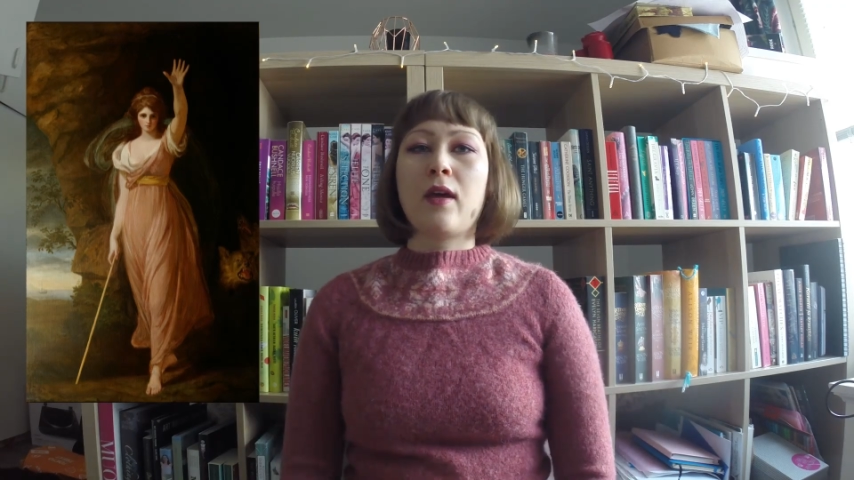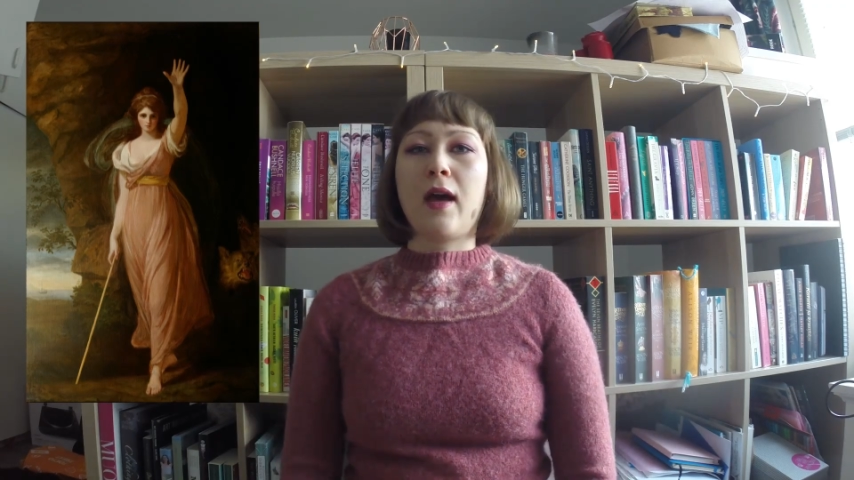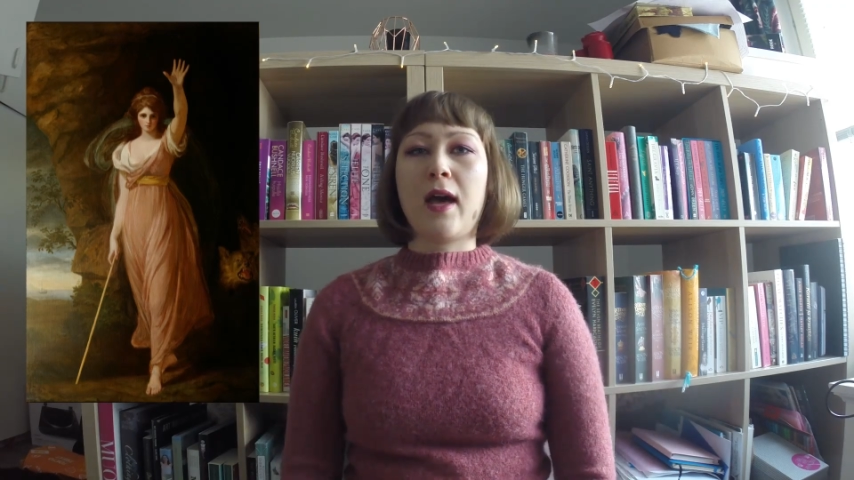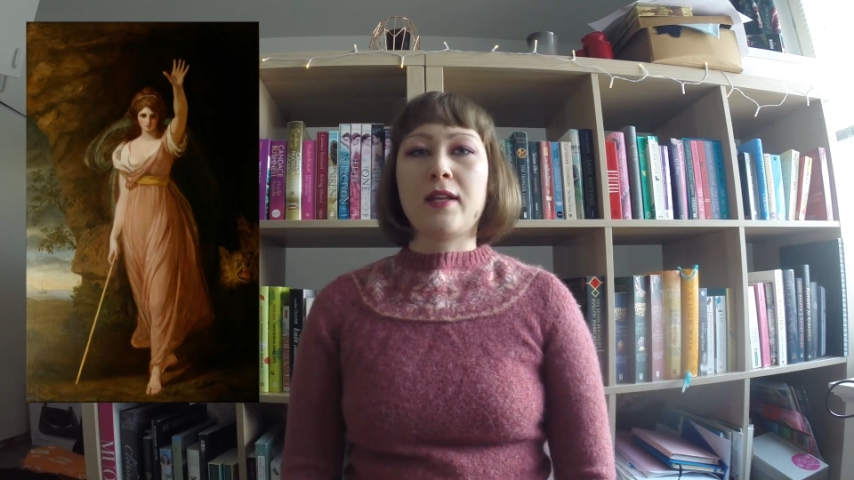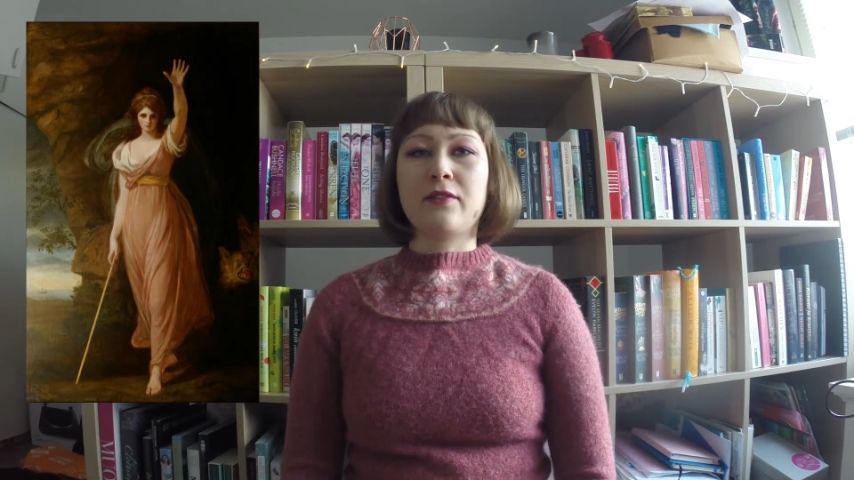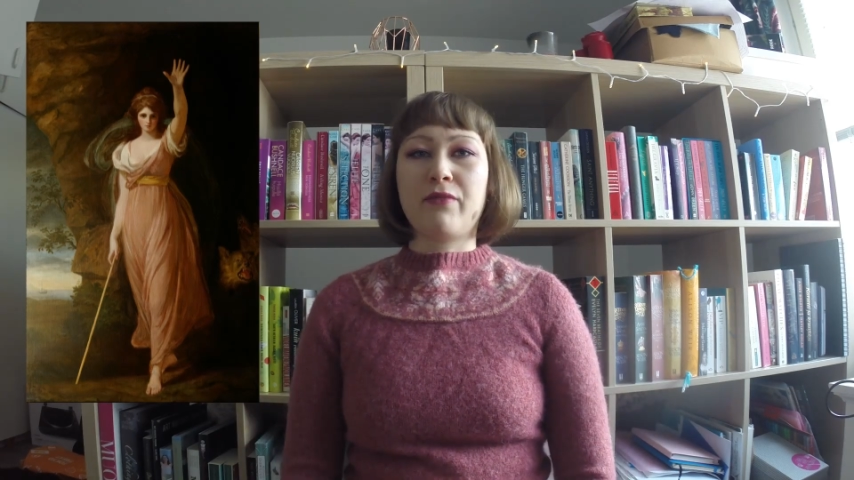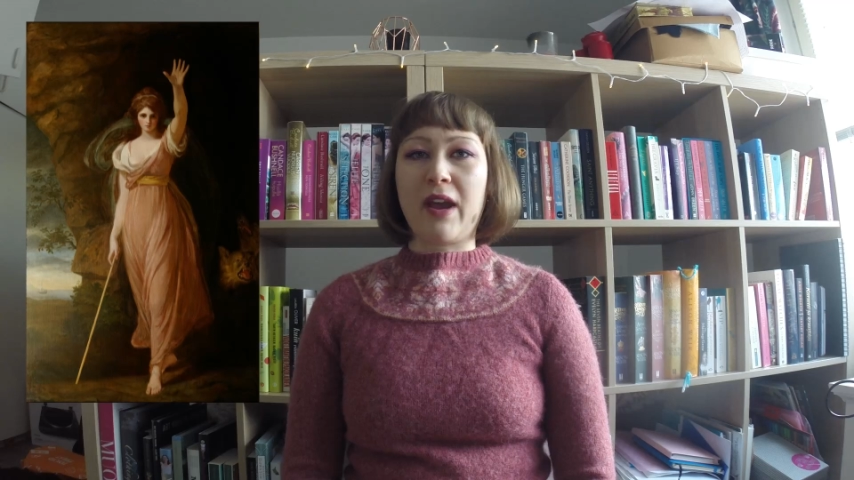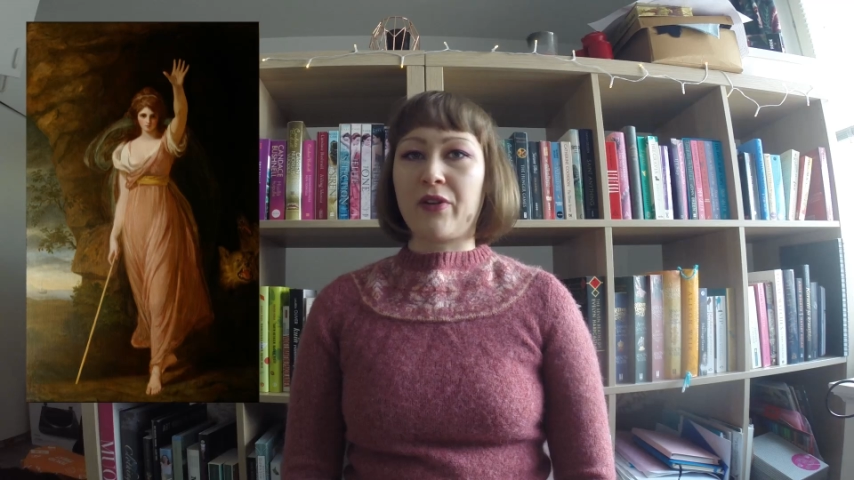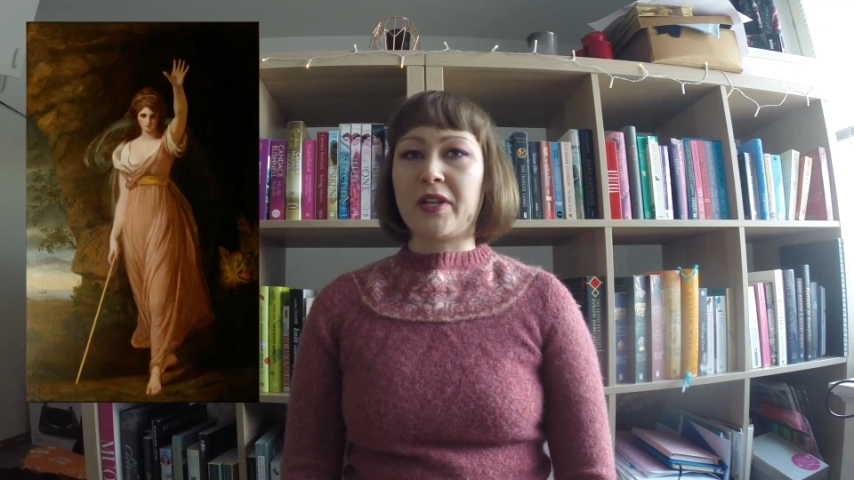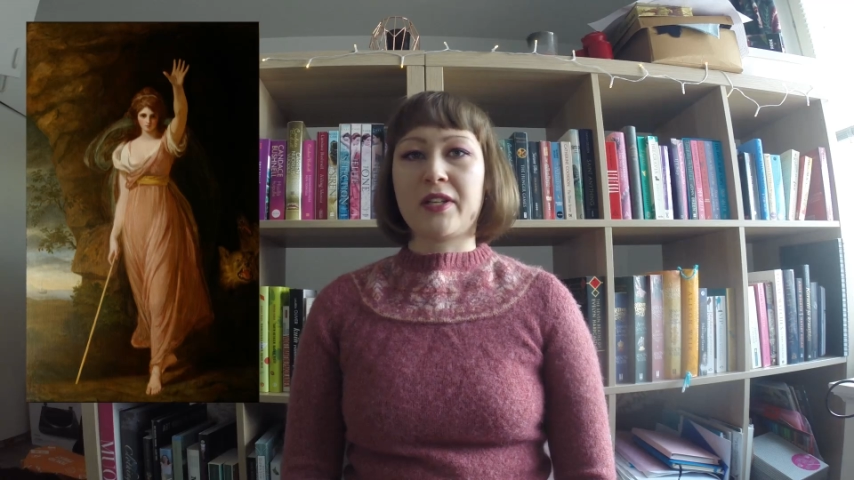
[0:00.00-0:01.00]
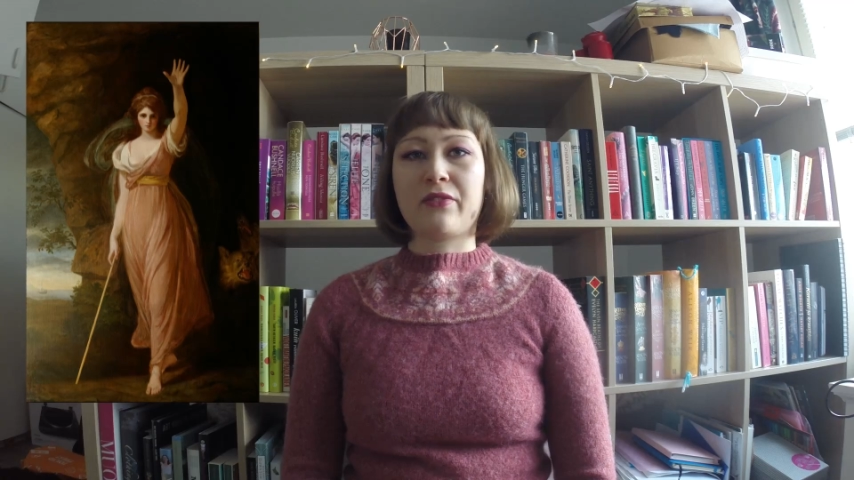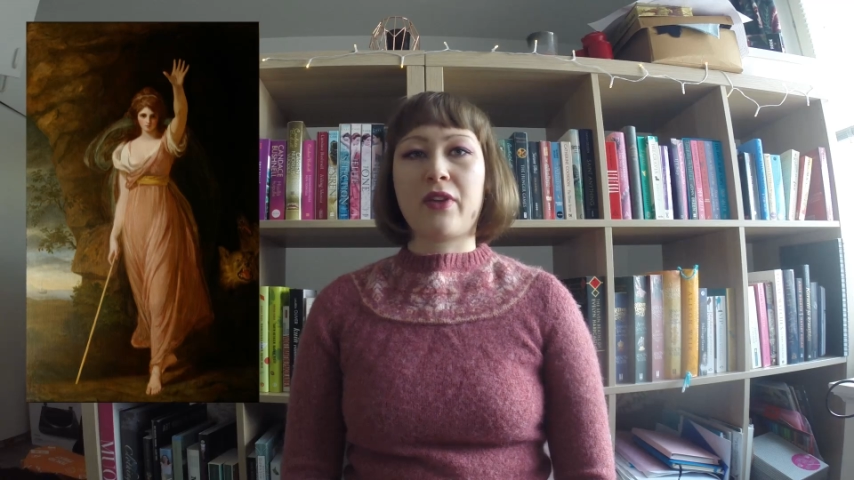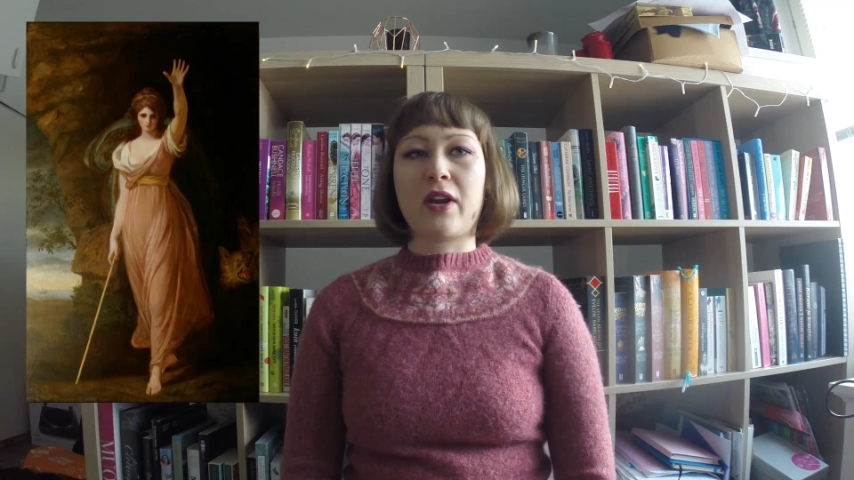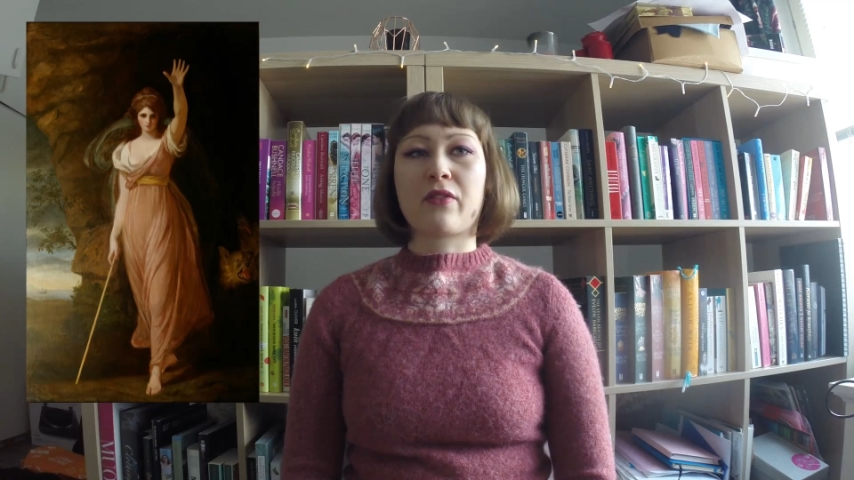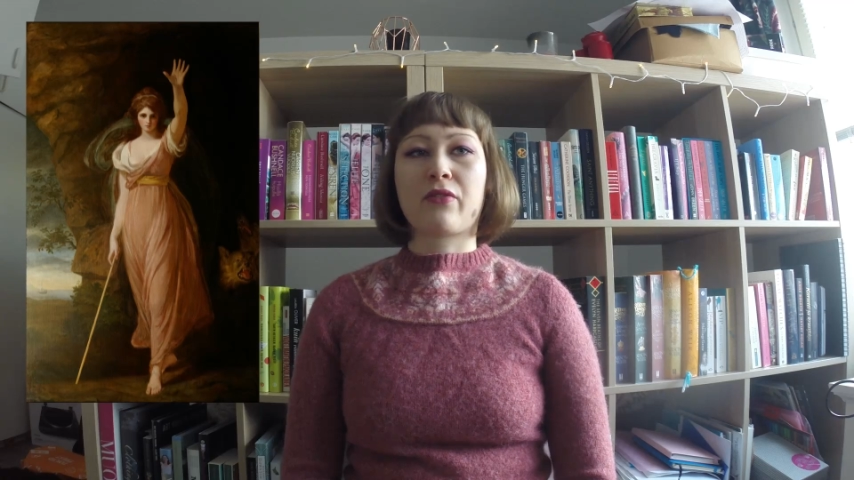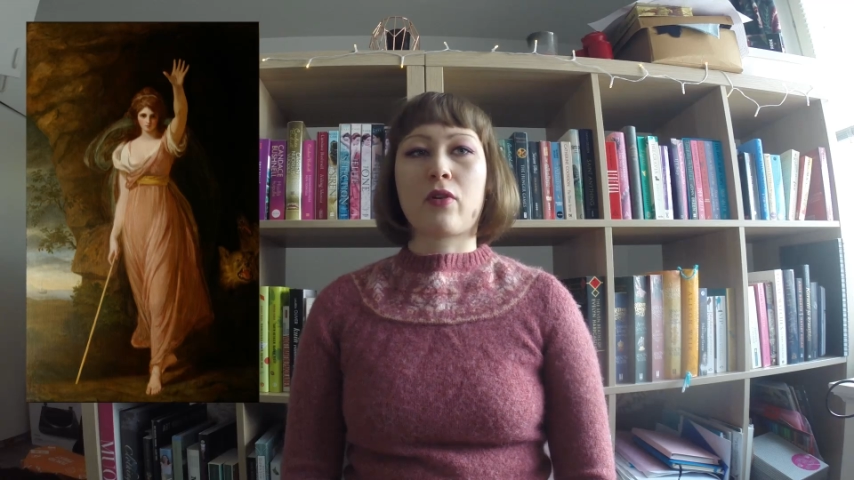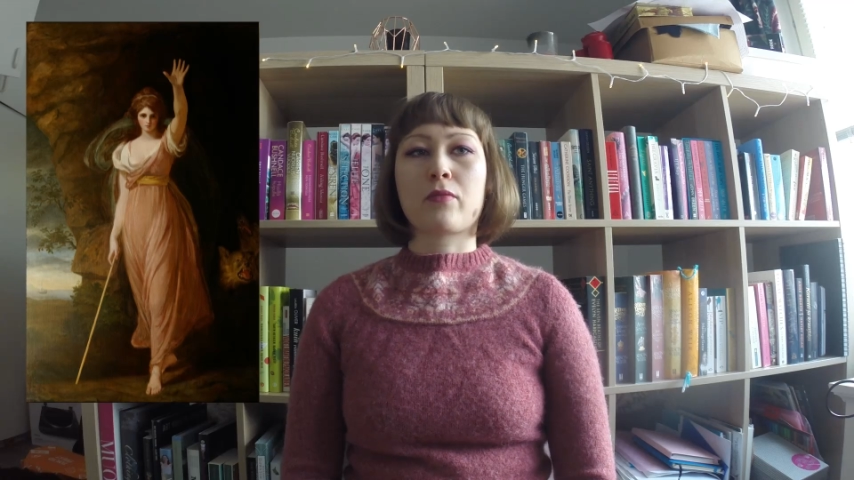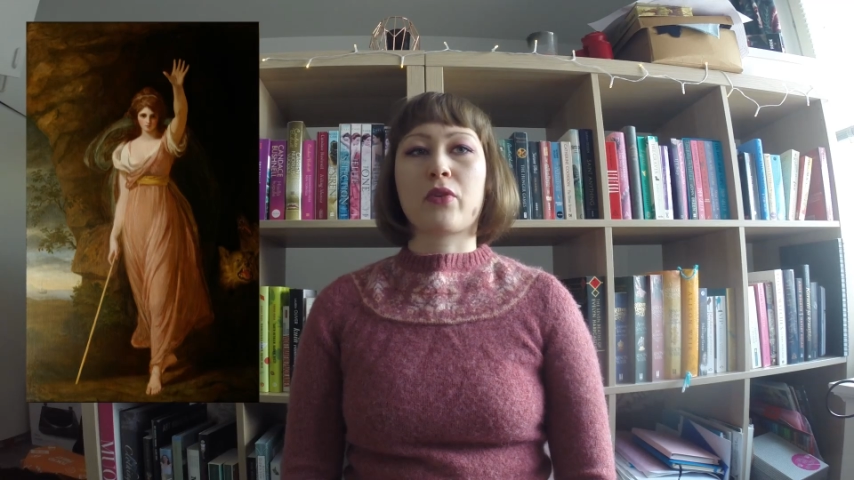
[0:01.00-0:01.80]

And it's very different from